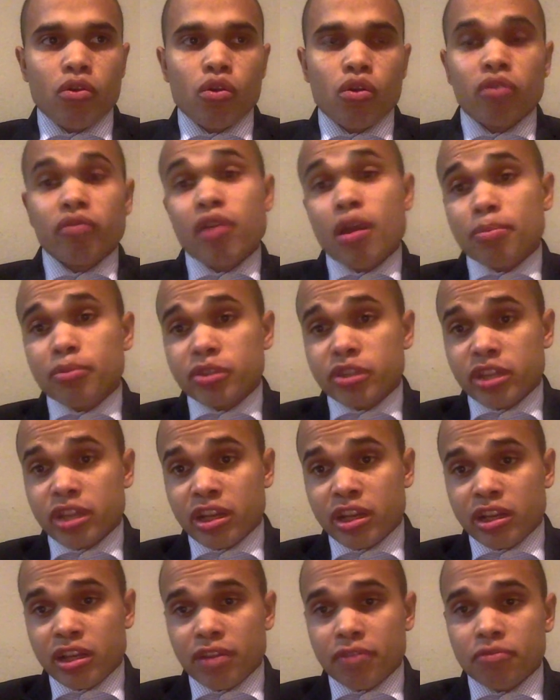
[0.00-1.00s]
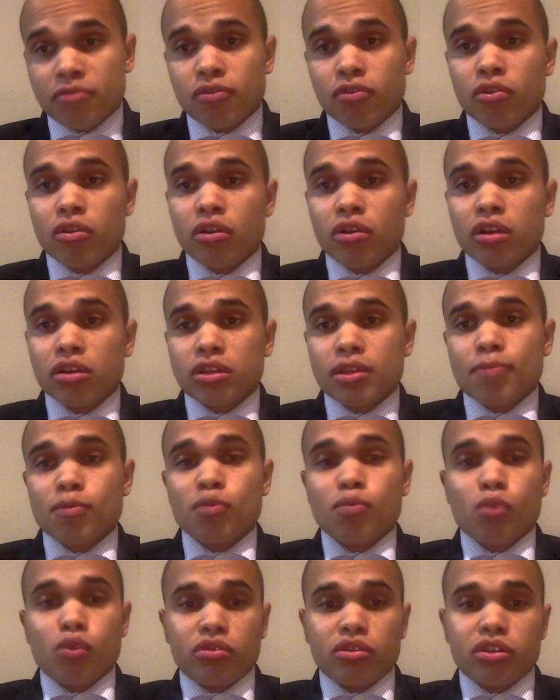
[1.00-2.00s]
or representatives for some of
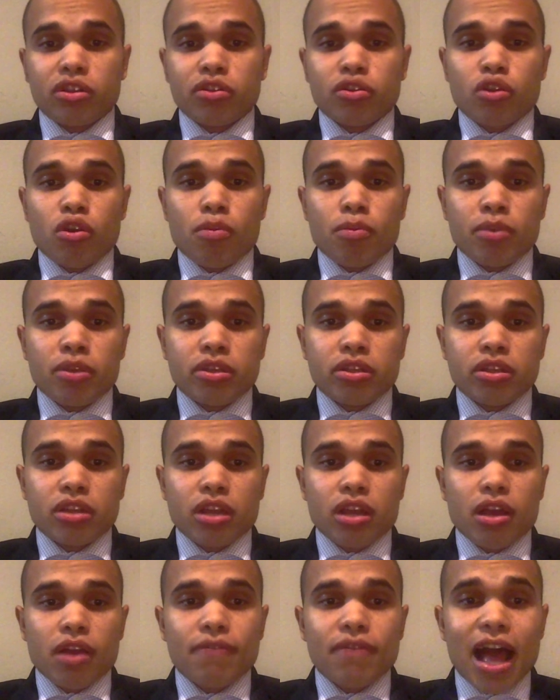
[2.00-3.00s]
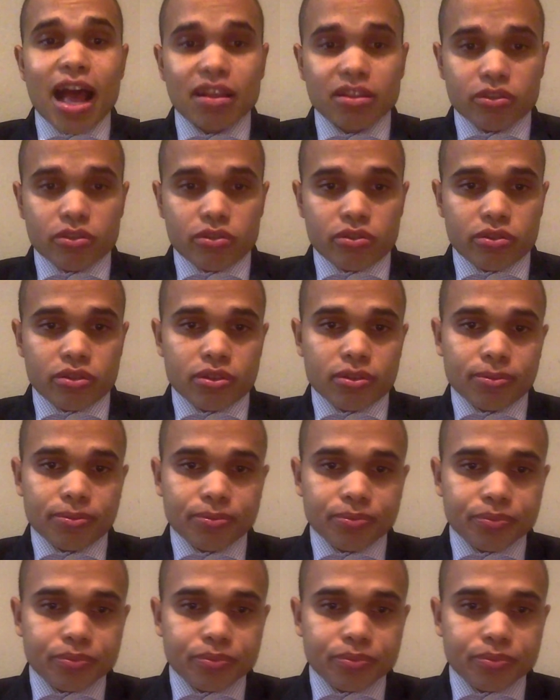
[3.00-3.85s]
Multicazoma's vassals.